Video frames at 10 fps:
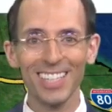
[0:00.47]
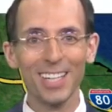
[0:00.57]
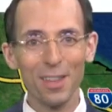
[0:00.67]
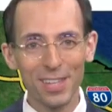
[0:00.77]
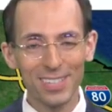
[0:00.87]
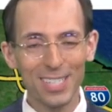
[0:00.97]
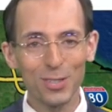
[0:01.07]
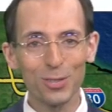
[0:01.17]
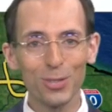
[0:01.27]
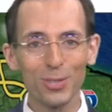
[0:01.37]
This
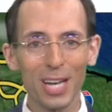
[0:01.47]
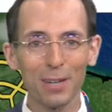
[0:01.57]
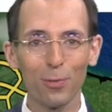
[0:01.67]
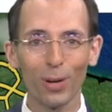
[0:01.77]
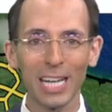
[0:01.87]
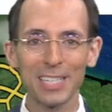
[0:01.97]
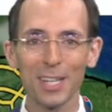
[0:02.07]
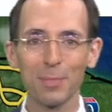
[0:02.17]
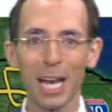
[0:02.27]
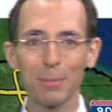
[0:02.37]
is your Tuesday night
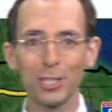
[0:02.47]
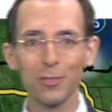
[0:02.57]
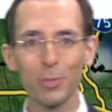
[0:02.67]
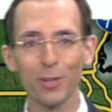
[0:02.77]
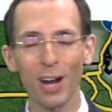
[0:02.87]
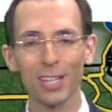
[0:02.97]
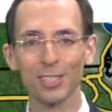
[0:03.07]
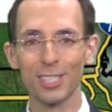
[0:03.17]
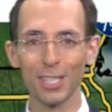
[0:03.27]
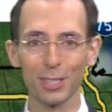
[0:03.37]
forecast update. I'm Chief
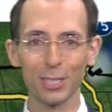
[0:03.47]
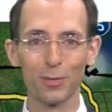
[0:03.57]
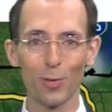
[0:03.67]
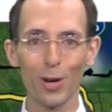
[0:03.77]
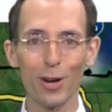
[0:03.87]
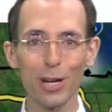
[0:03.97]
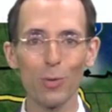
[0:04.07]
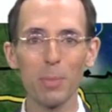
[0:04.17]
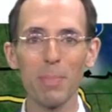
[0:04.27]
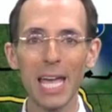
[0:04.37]
Meteorologist Nicholas Ferreri.
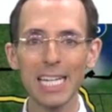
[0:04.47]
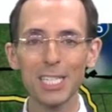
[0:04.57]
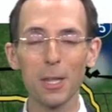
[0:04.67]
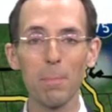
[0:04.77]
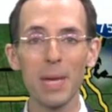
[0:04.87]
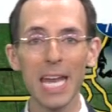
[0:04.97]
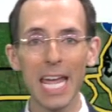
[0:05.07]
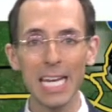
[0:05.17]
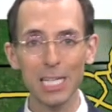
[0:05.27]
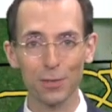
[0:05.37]
We made it to the mid
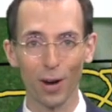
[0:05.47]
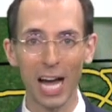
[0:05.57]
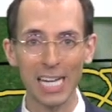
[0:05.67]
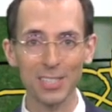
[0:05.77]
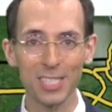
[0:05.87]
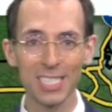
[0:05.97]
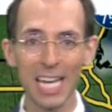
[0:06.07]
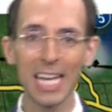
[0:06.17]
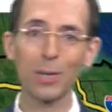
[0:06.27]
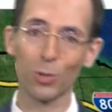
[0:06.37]
80s for highs
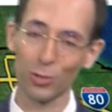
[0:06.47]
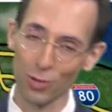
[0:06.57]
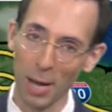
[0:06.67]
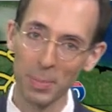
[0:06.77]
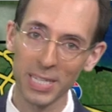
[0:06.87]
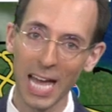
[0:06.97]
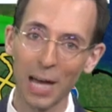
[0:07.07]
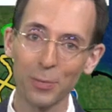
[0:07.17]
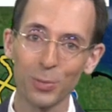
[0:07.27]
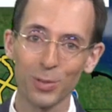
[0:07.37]
today, and we're dropping
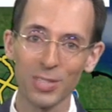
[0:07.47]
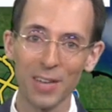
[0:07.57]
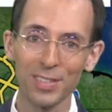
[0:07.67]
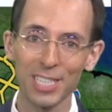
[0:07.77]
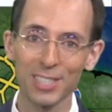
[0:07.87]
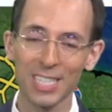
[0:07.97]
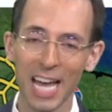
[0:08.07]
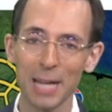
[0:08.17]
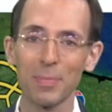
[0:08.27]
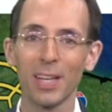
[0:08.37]
now through the 70s
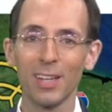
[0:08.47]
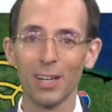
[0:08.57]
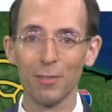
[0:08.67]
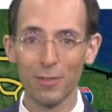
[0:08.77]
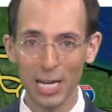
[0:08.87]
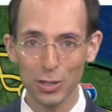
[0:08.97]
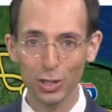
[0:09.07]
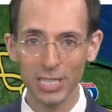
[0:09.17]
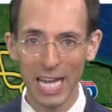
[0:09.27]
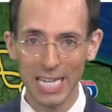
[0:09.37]
tonight,
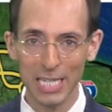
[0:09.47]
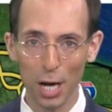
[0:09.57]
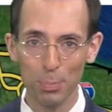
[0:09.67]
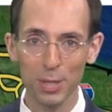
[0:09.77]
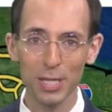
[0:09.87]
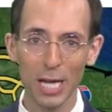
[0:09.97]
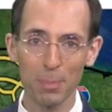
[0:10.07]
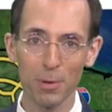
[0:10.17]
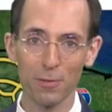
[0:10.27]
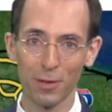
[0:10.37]
eventually ending up in the
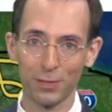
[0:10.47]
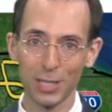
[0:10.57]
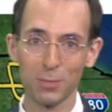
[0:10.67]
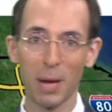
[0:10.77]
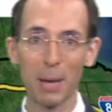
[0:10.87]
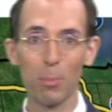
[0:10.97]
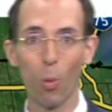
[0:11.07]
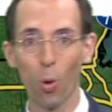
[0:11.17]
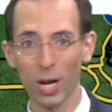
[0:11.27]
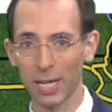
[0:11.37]
upper 50s by
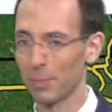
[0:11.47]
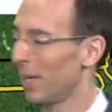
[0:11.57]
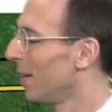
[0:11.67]
morning.